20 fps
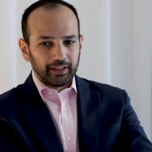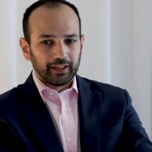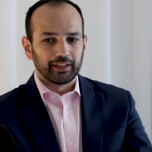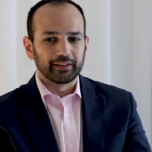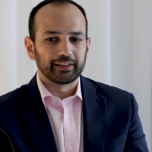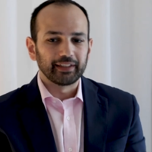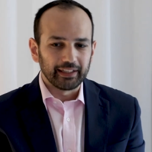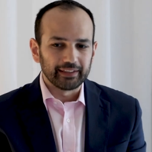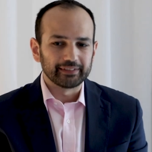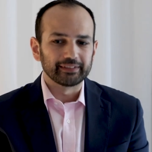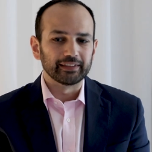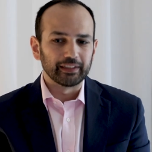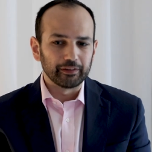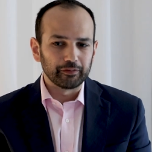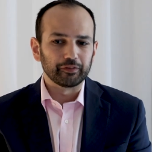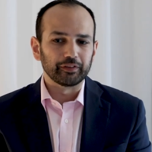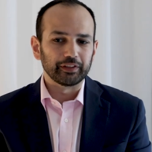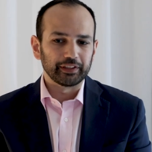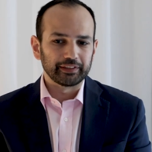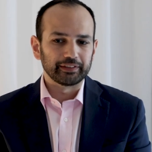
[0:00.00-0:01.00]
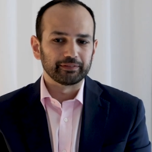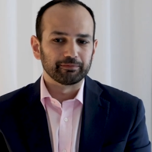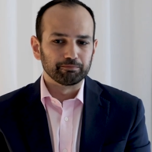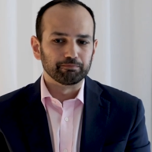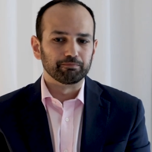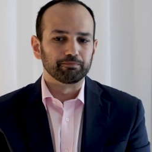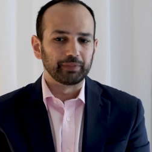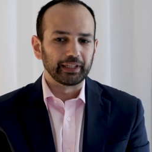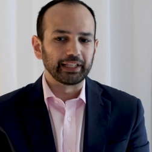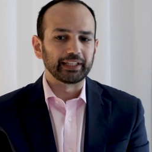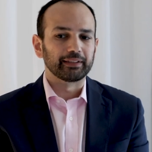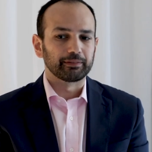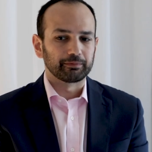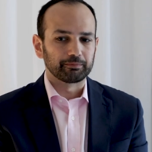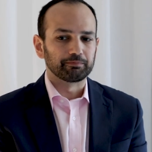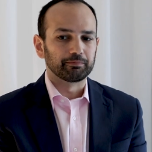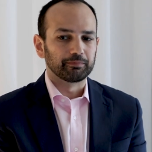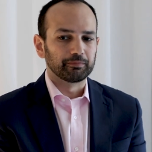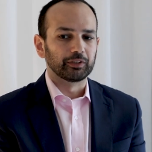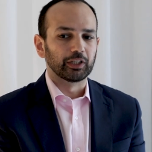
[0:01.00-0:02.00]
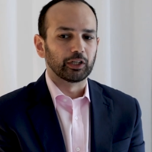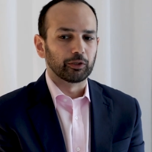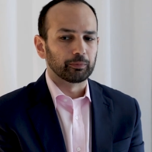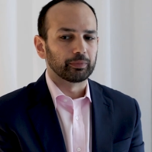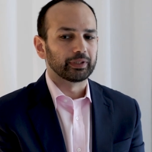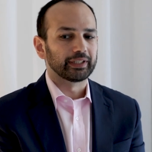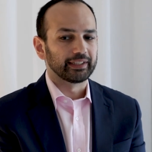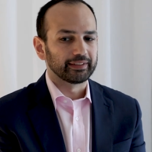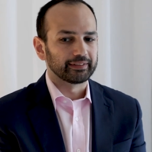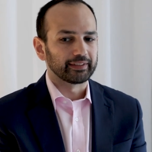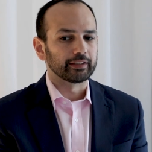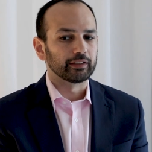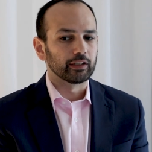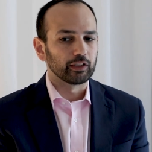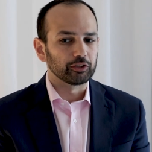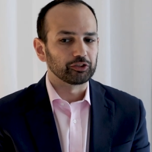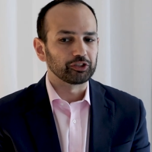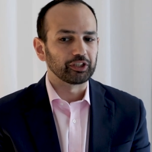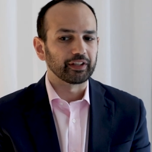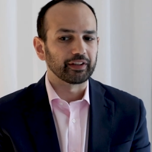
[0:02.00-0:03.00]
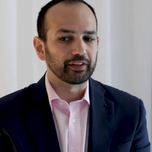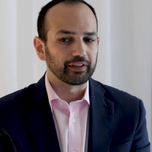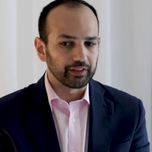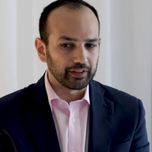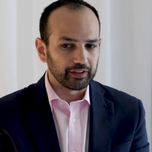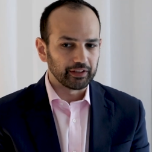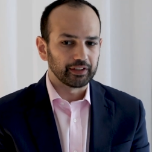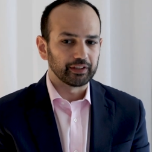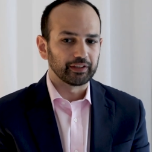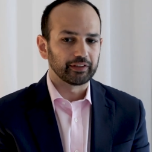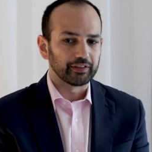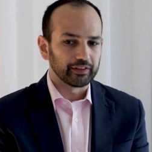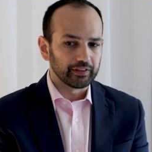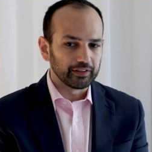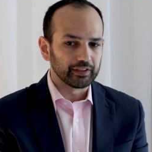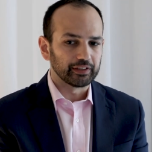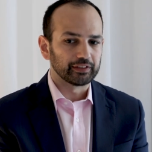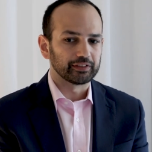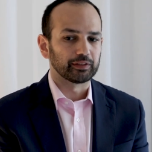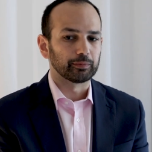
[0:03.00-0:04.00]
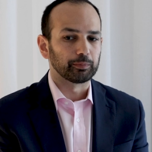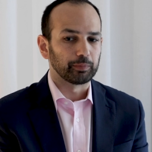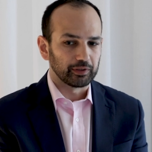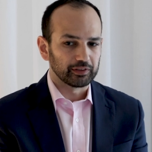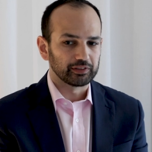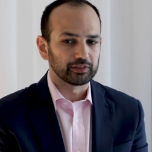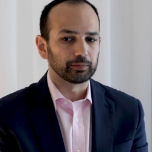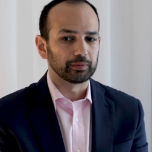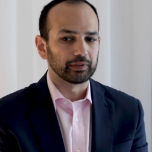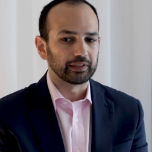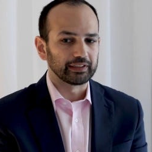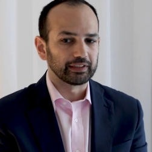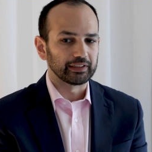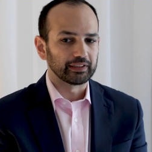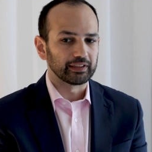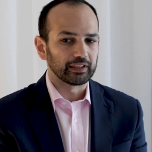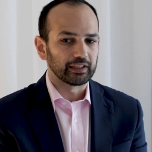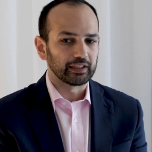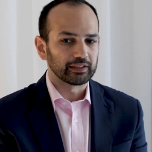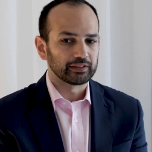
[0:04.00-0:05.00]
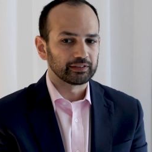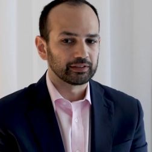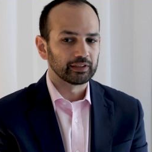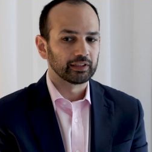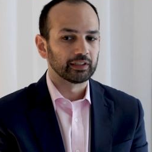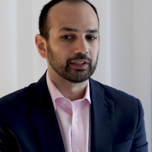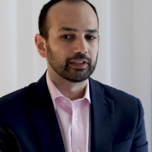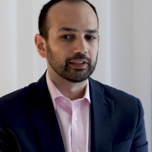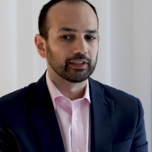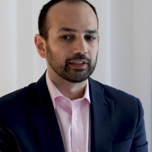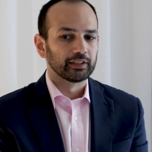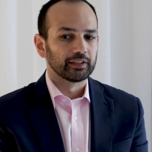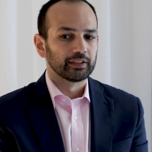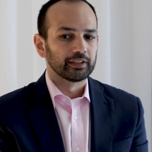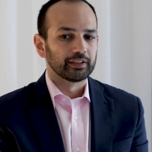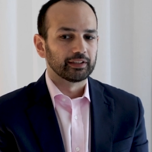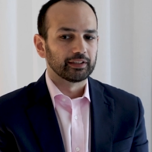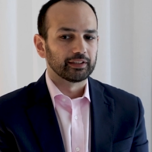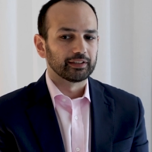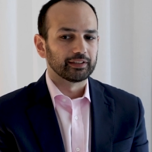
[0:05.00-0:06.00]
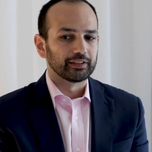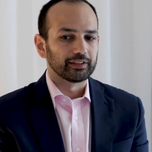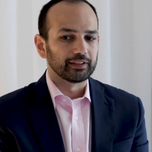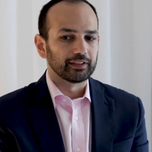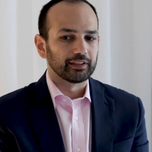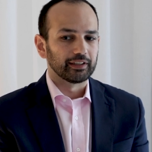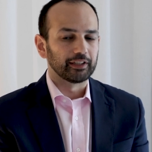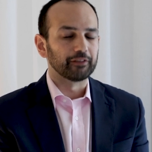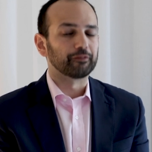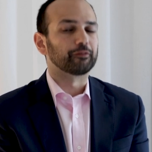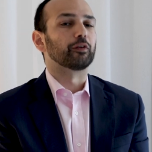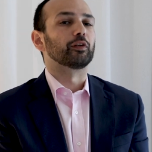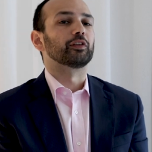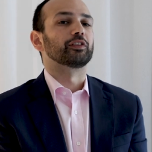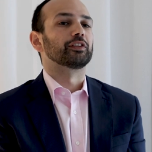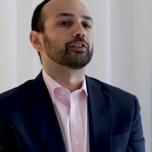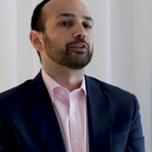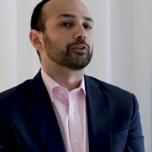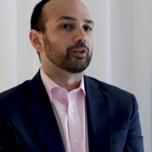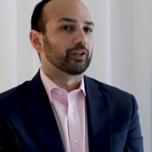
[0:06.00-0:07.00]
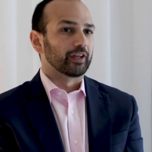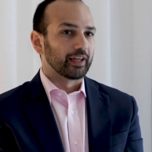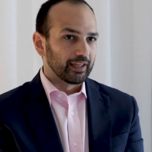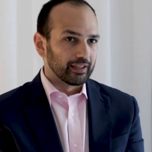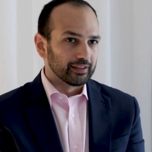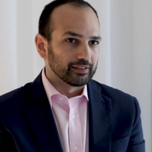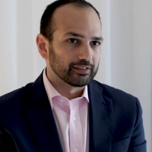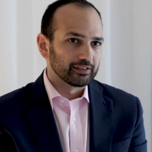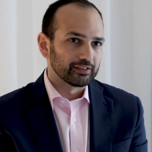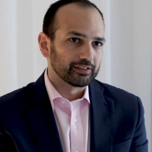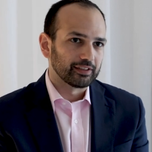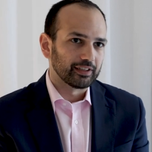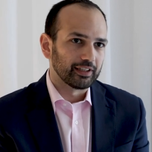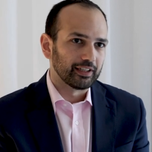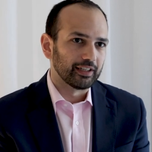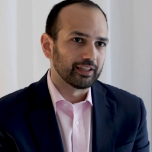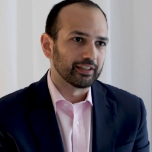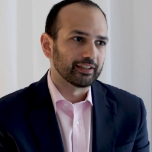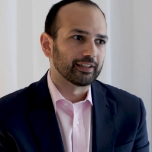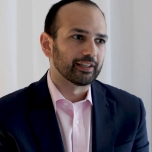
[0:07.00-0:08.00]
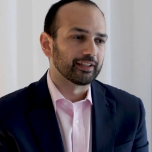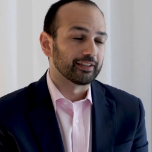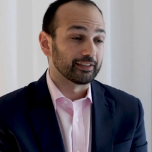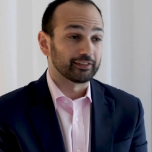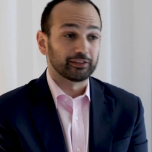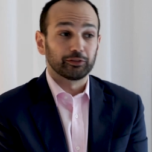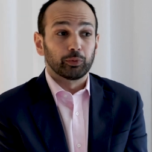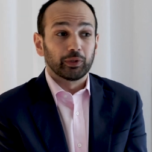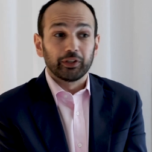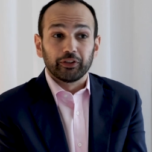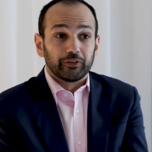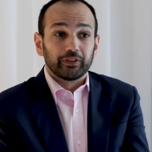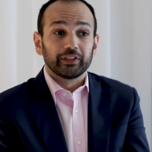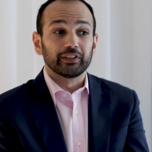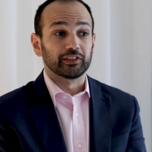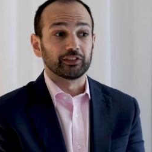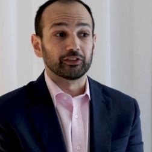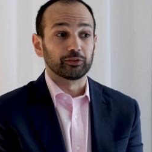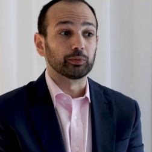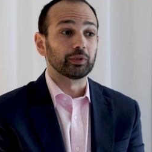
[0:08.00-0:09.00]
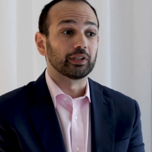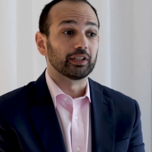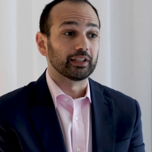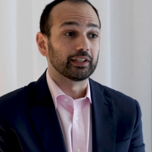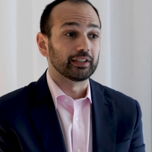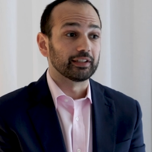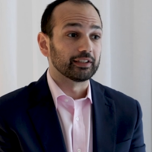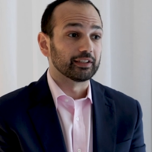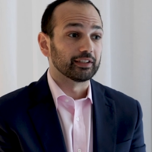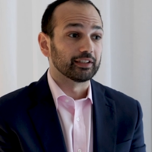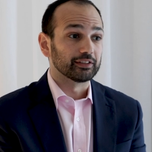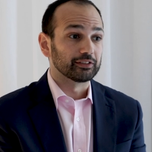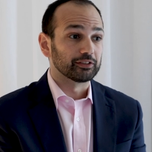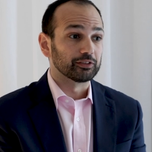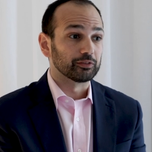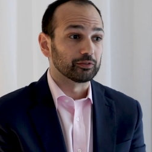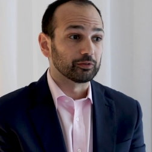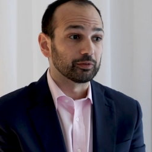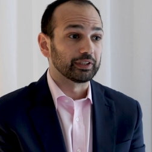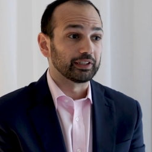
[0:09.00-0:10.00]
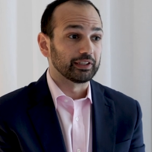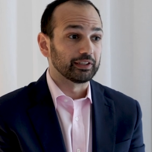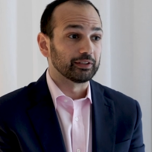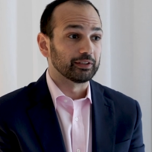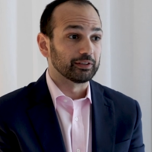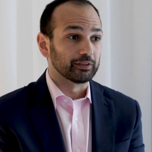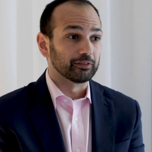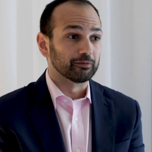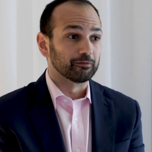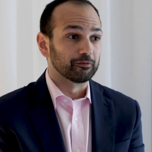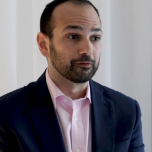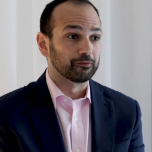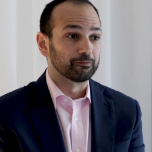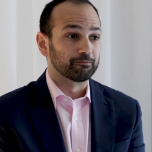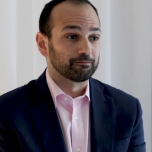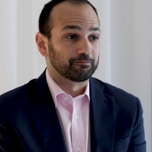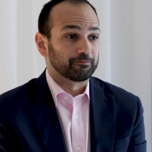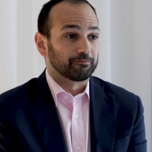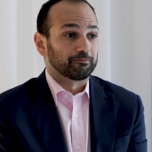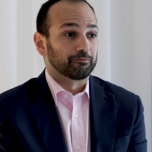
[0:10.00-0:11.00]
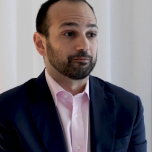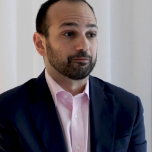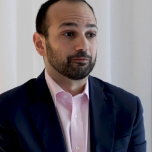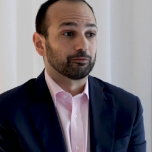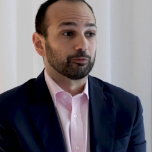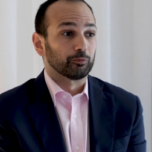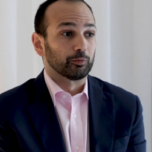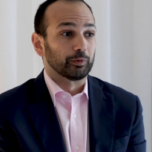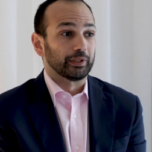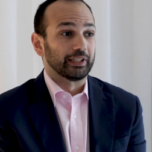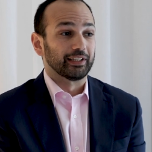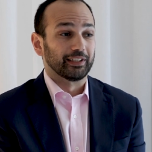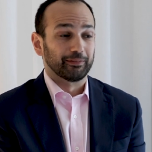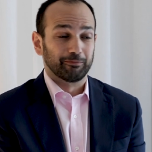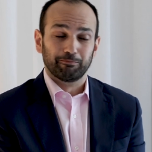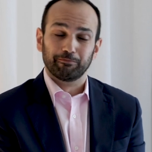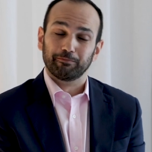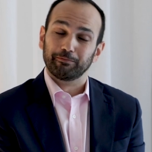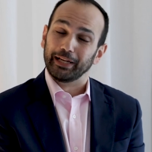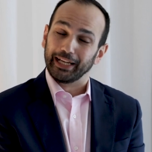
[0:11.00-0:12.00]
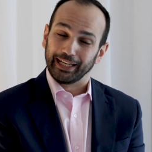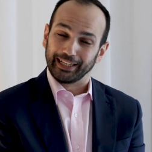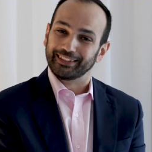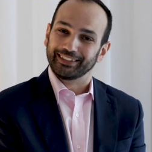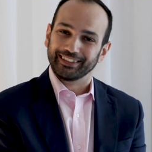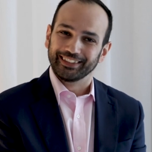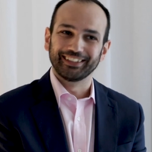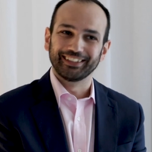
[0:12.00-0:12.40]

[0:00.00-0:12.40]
I think, as in every big groundbreaking technology, there there is the possibility that it falls in the wrong hands, and and this is one of the reasons why. Uh, so we we begged